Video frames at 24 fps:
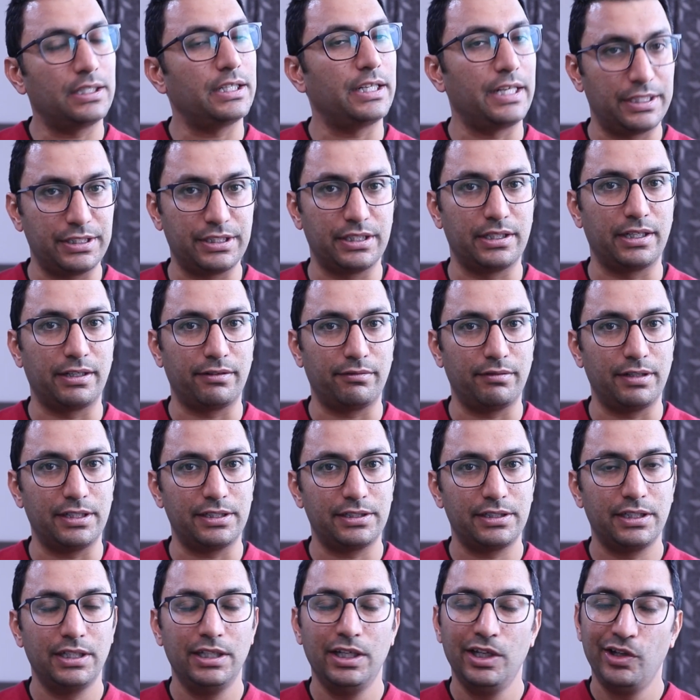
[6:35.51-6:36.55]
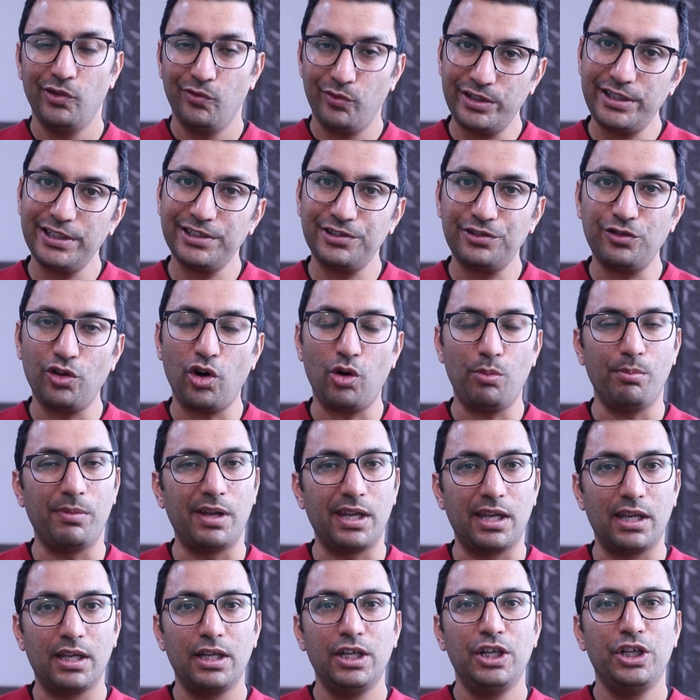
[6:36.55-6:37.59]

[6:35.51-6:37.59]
connection requests, which is normal.